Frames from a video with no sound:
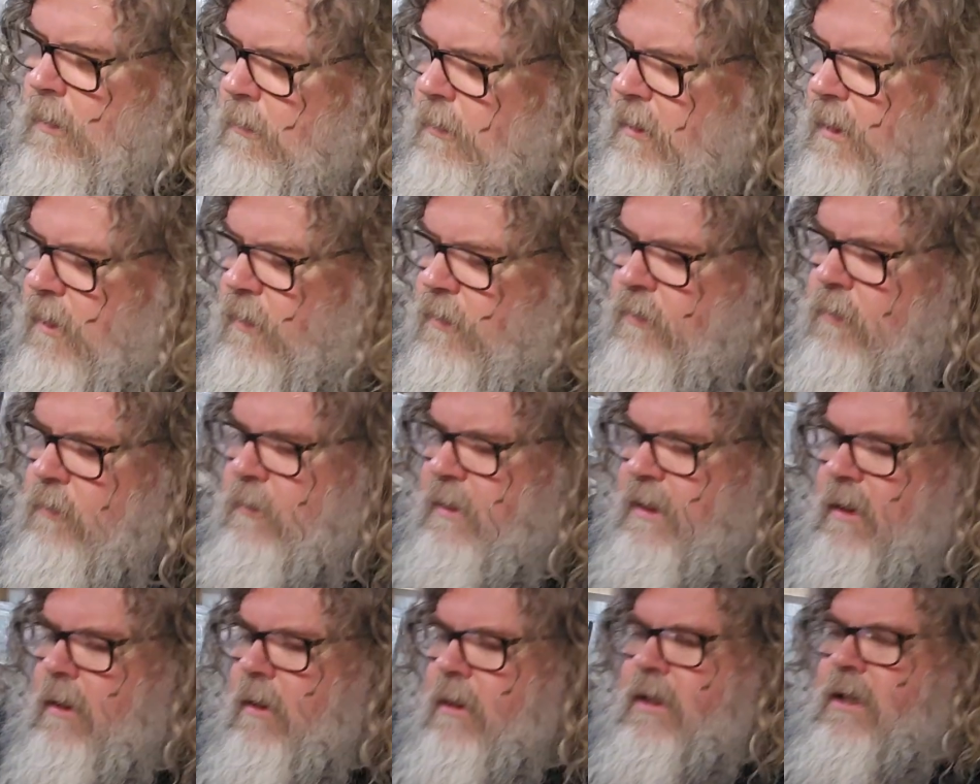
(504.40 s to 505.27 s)
What else have
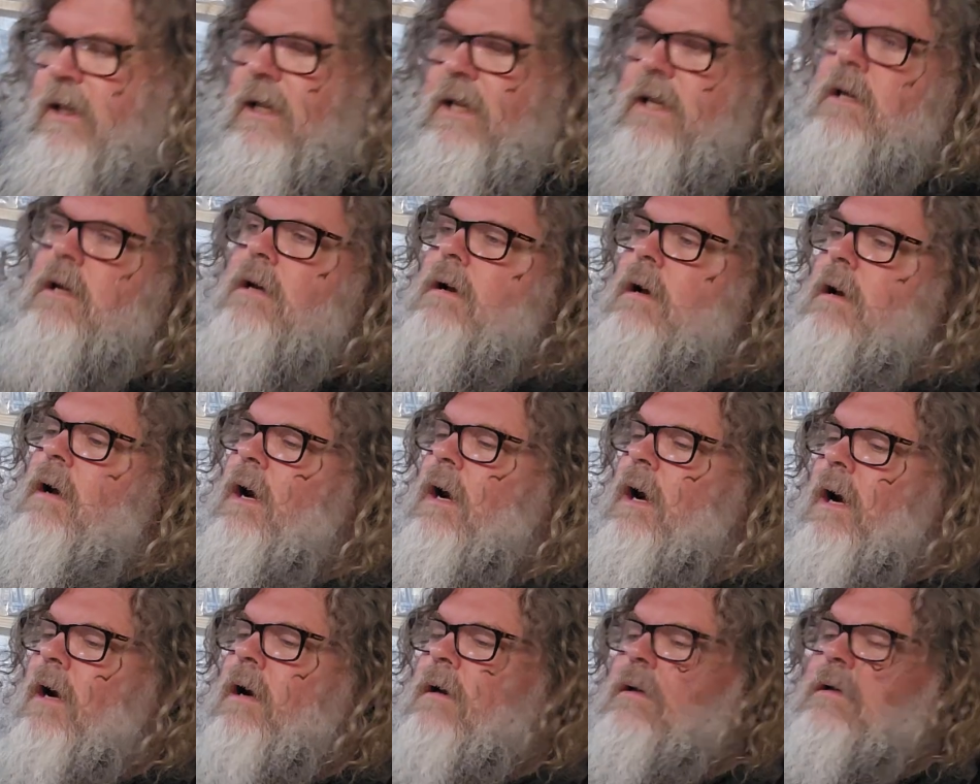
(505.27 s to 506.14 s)
we got here?
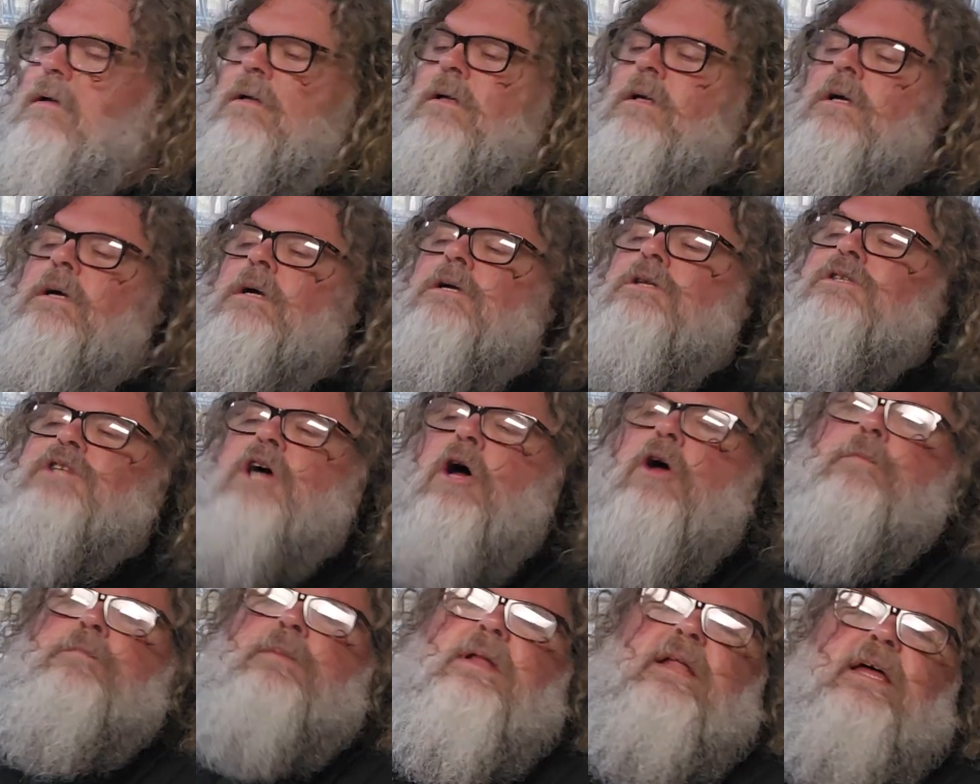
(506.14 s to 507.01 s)

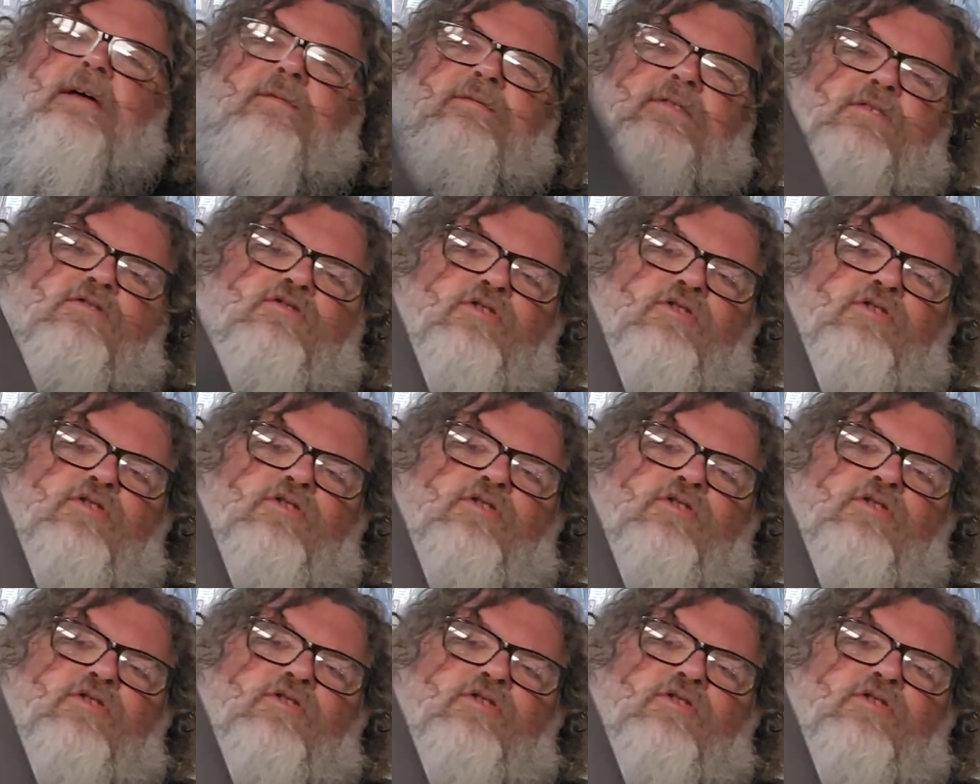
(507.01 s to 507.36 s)
Don't Believe